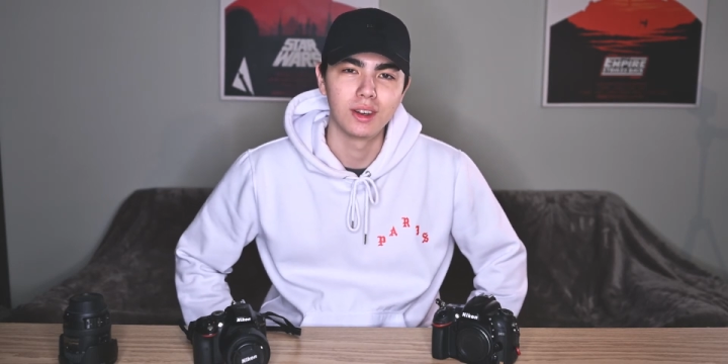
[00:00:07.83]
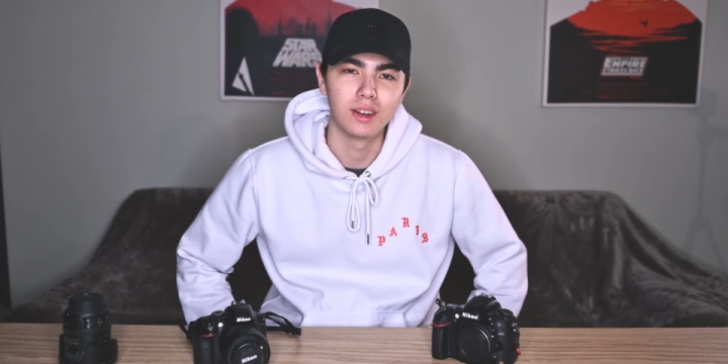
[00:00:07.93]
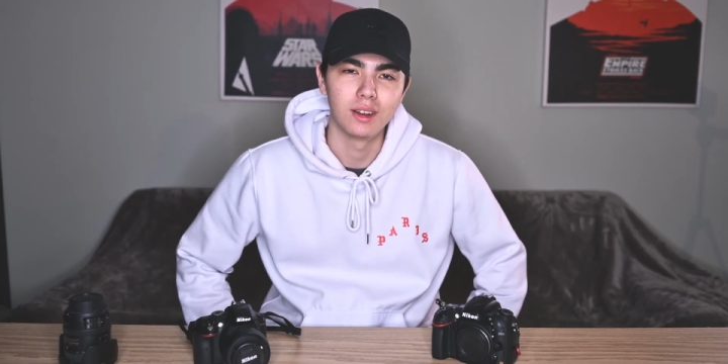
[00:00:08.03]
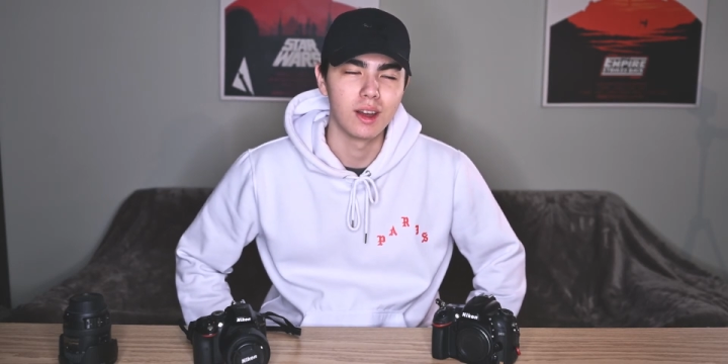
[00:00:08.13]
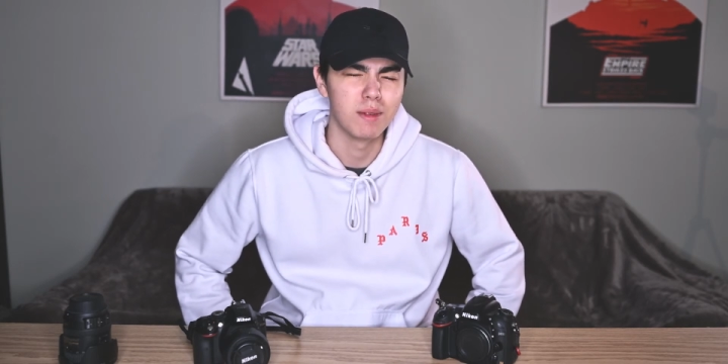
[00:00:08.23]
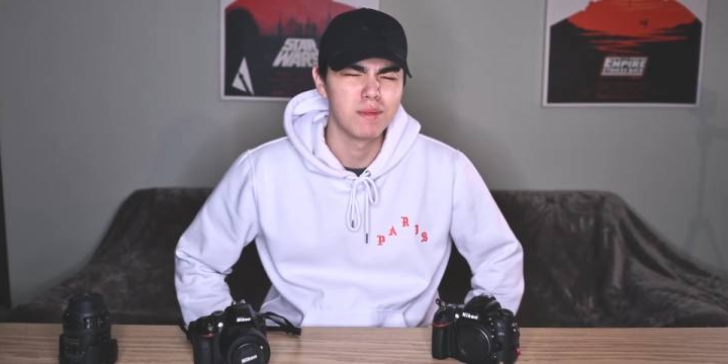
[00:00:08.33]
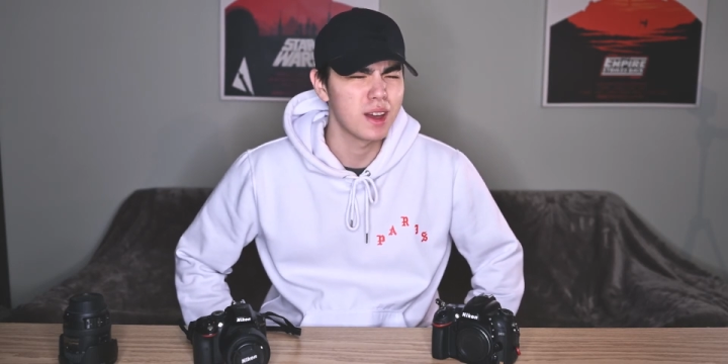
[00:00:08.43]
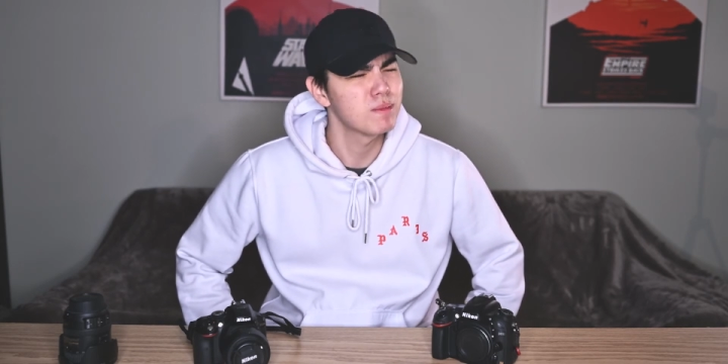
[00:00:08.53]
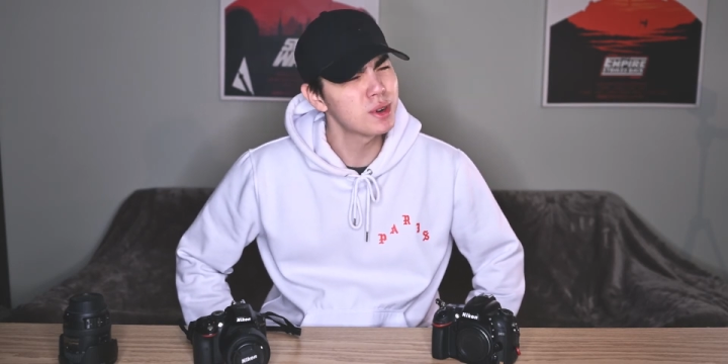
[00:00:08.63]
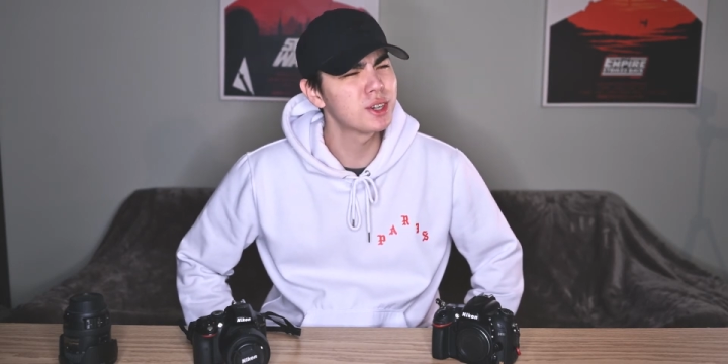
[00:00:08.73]

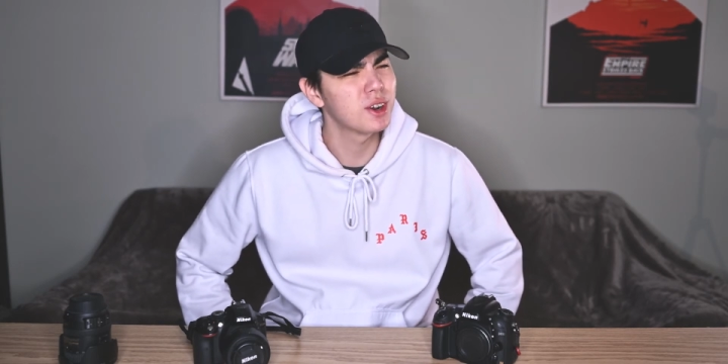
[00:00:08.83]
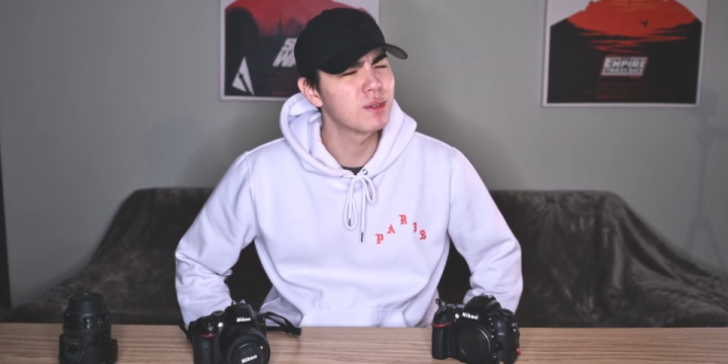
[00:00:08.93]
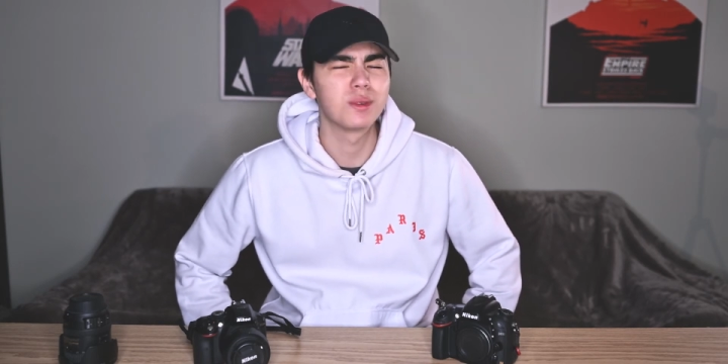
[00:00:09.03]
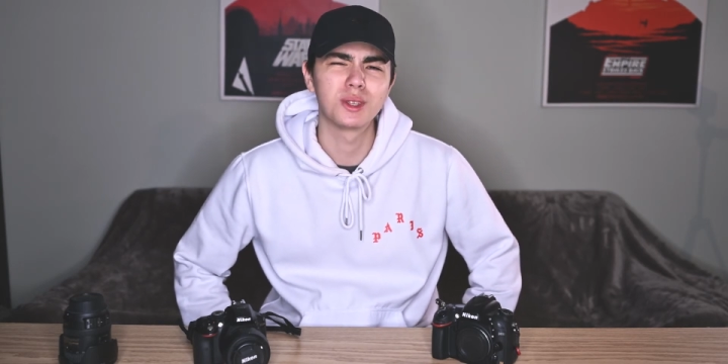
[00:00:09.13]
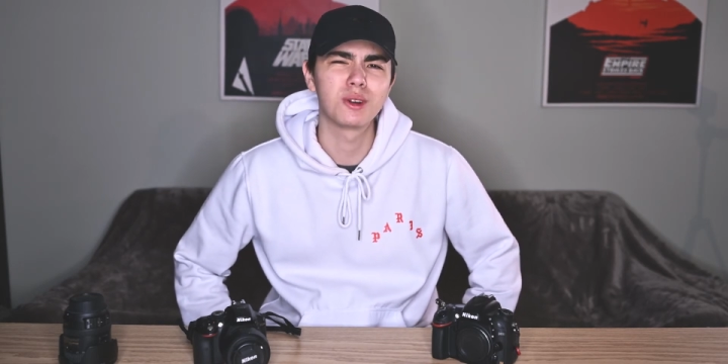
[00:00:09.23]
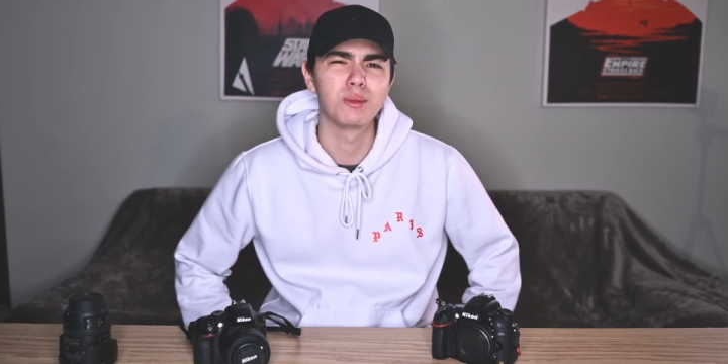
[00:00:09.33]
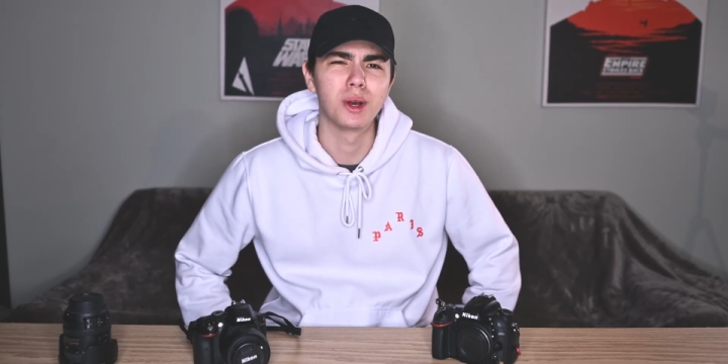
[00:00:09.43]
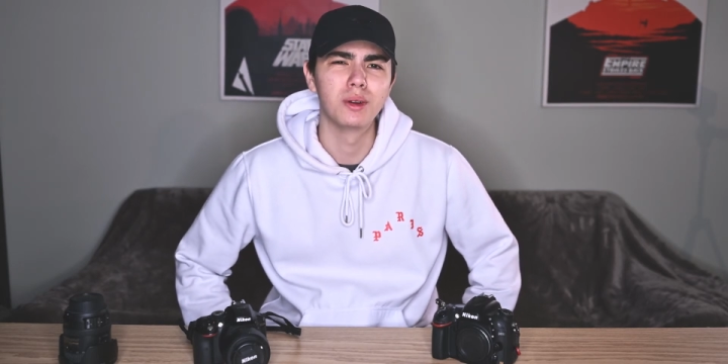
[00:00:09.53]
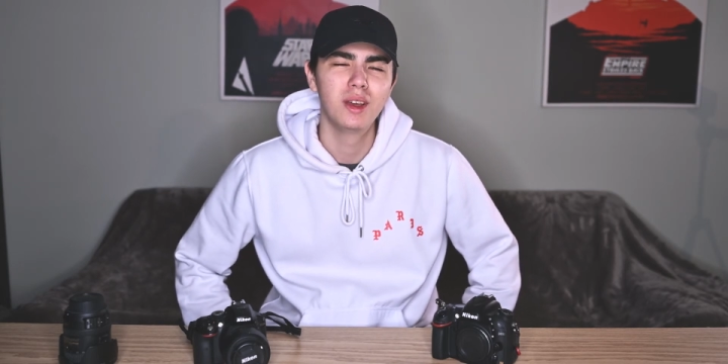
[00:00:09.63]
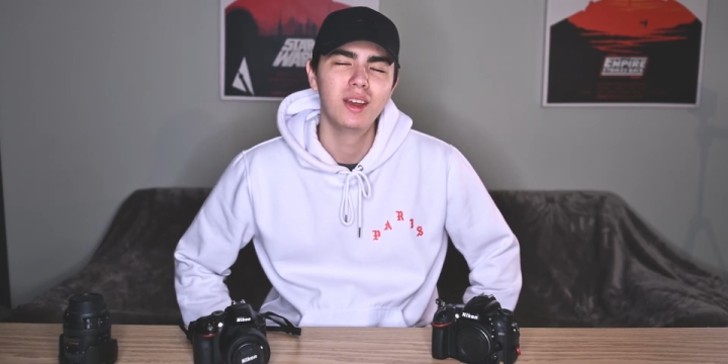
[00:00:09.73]
I'm pretty sure everyone's heard
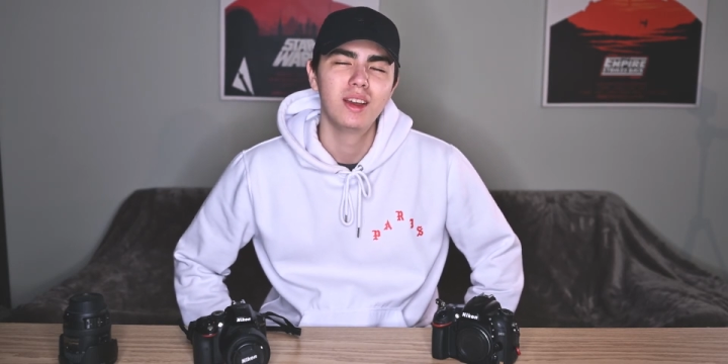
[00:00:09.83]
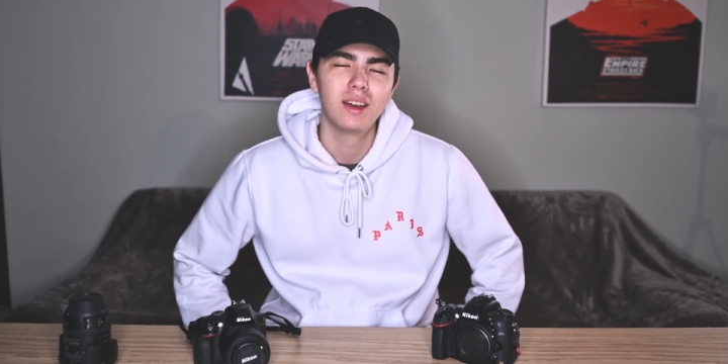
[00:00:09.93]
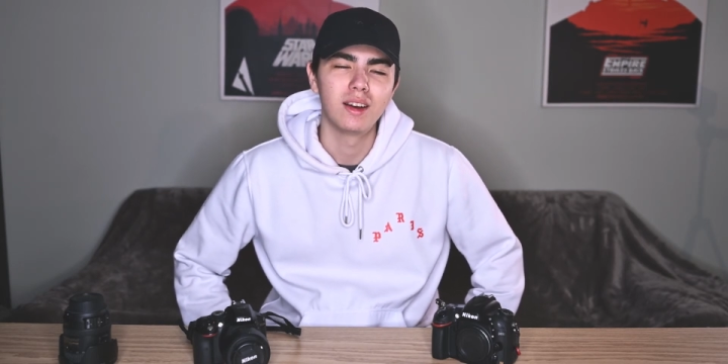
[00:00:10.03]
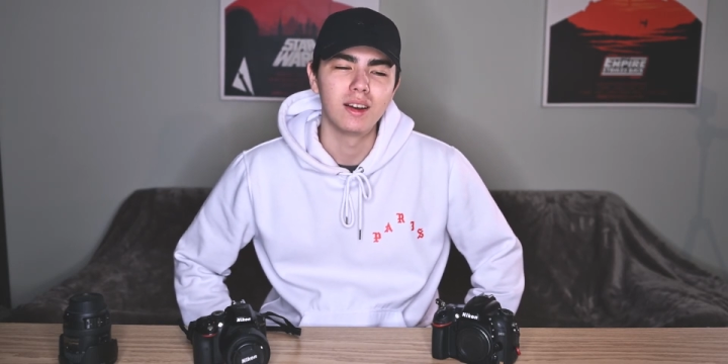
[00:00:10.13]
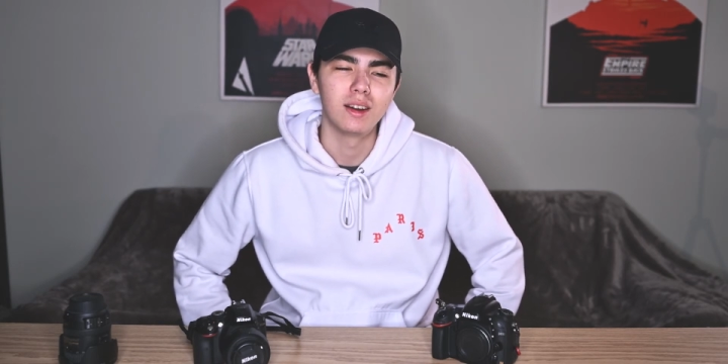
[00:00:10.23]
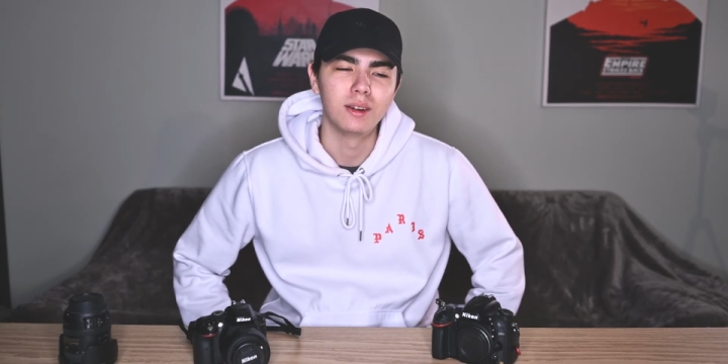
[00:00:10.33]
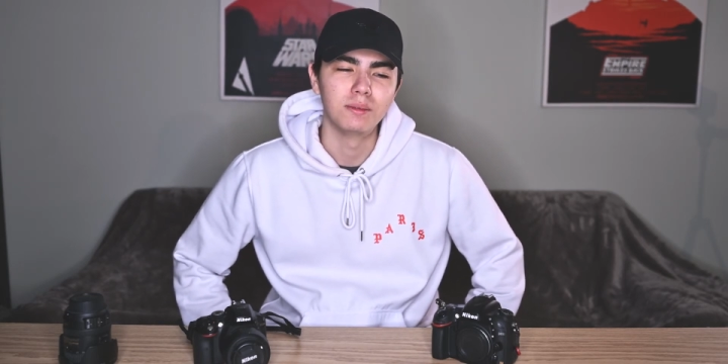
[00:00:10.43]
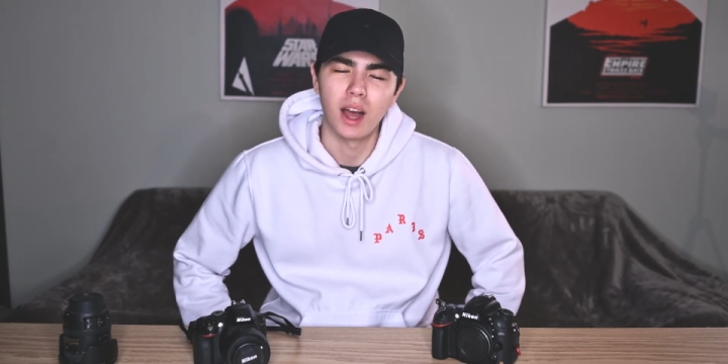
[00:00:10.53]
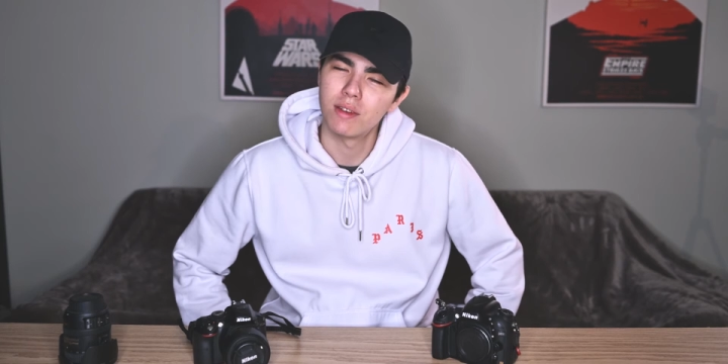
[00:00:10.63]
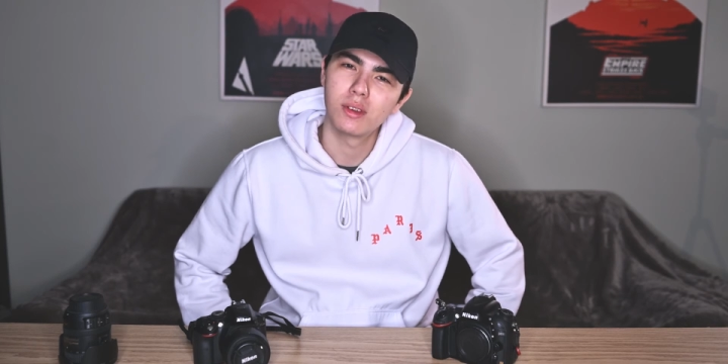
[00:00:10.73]
about,
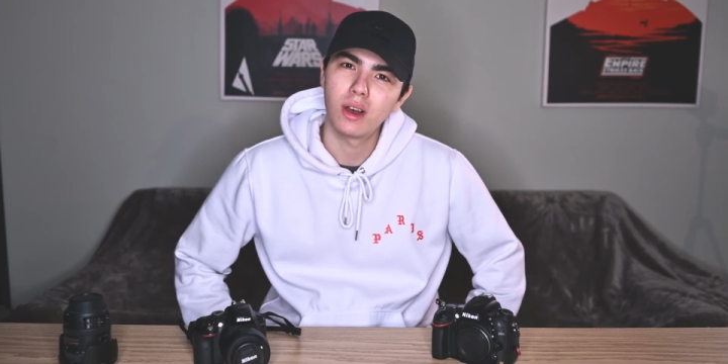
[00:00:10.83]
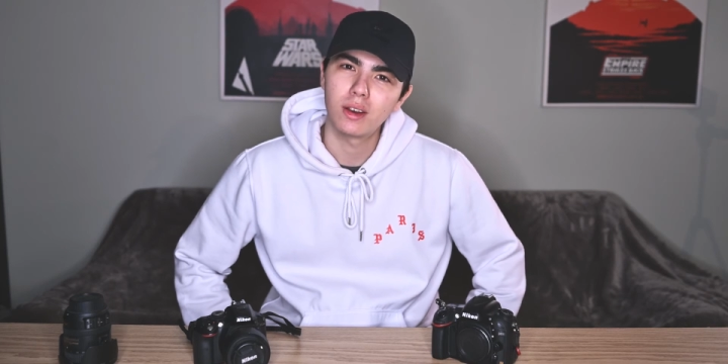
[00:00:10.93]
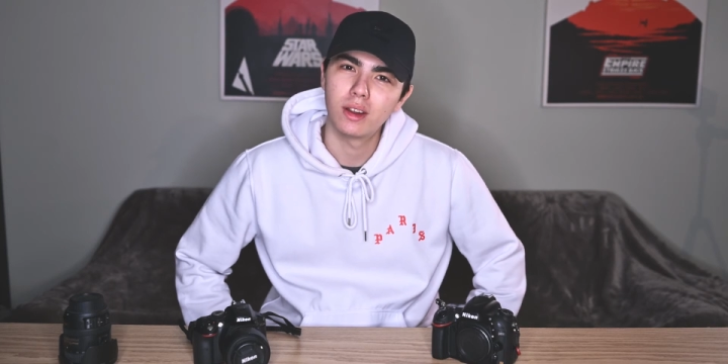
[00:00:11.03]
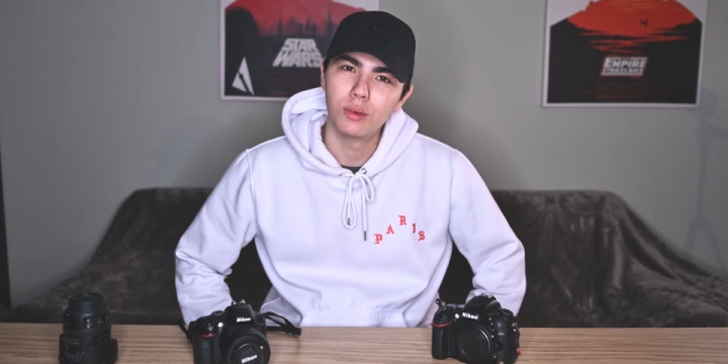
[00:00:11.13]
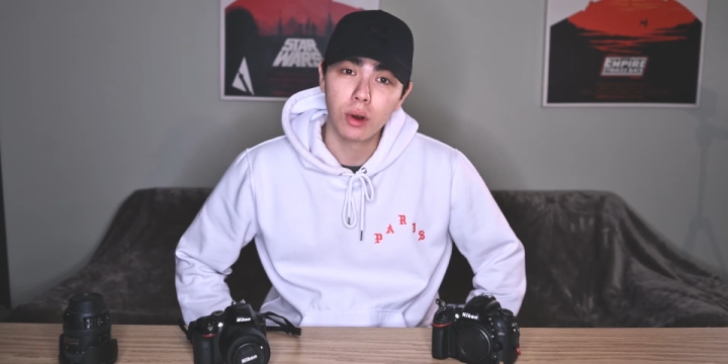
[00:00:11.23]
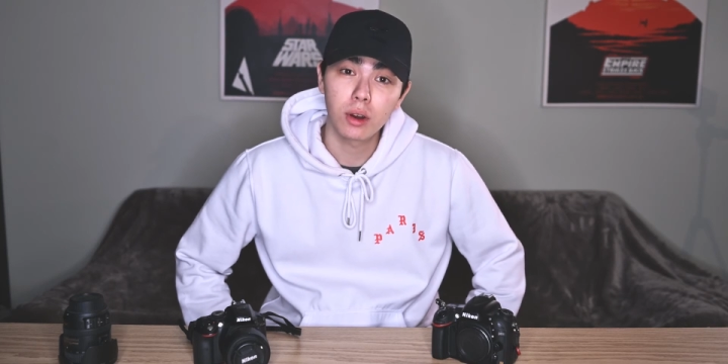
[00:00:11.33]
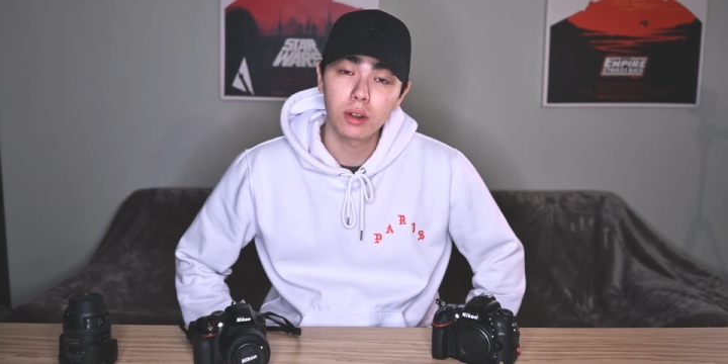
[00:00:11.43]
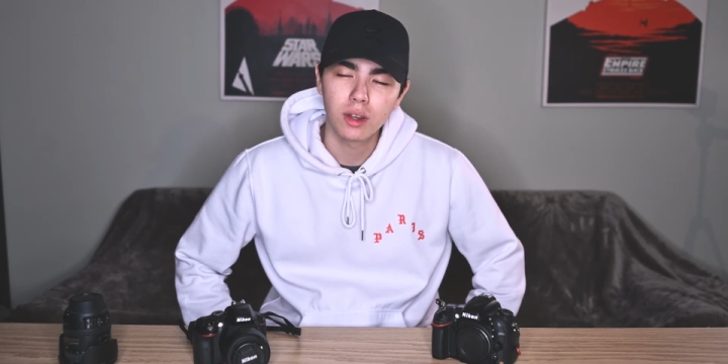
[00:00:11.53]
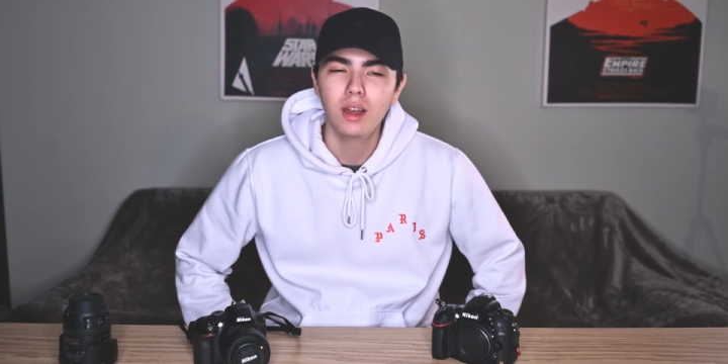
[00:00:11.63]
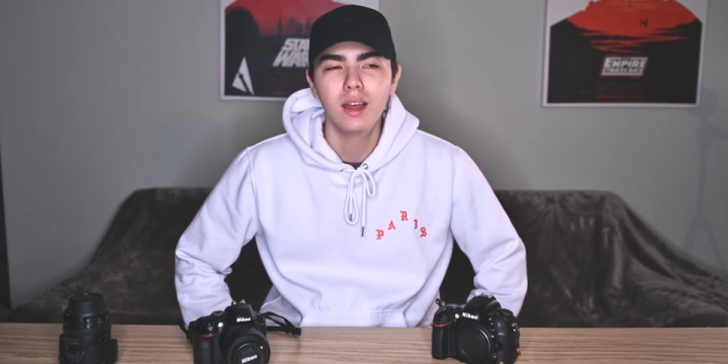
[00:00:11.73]
I haven't gotten any work.